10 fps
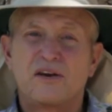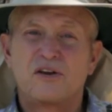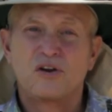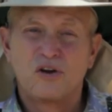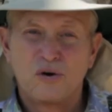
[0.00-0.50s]

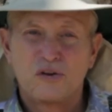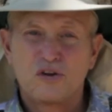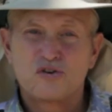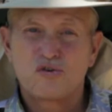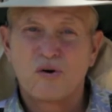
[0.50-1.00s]
It
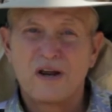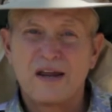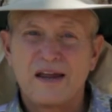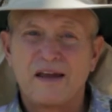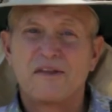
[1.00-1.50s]
denuded the
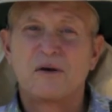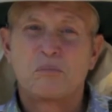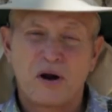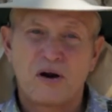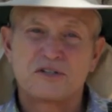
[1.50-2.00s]
tree, and
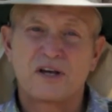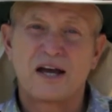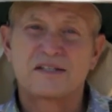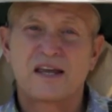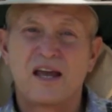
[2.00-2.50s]
then
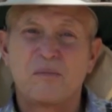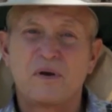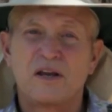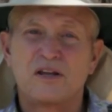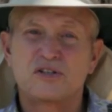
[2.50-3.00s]
parasites
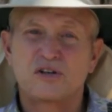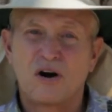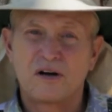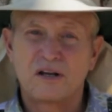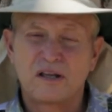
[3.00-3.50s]
came in and
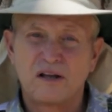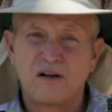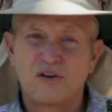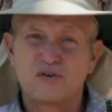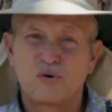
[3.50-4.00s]
started to
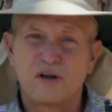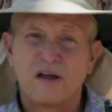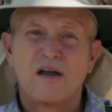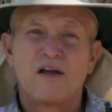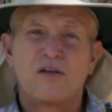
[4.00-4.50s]
kill the
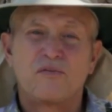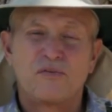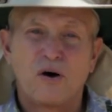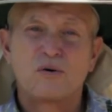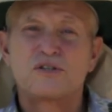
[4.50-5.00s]
tree.
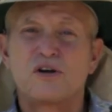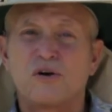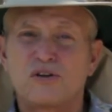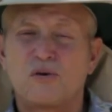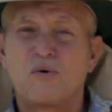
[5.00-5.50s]
The folks
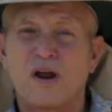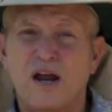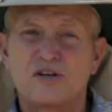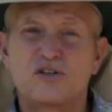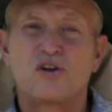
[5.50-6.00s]
here at the
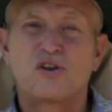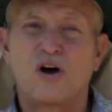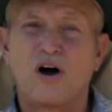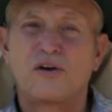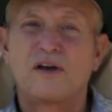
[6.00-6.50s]
ranch
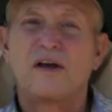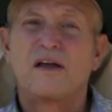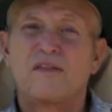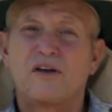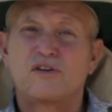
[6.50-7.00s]
thought
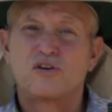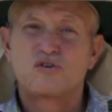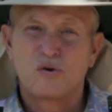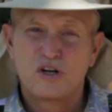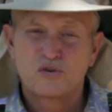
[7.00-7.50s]
that
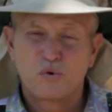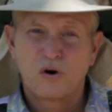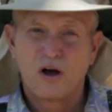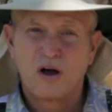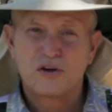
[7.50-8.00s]
the trees
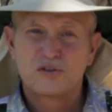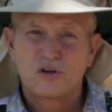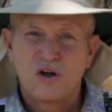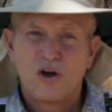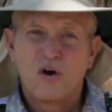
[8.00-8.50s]
were lost.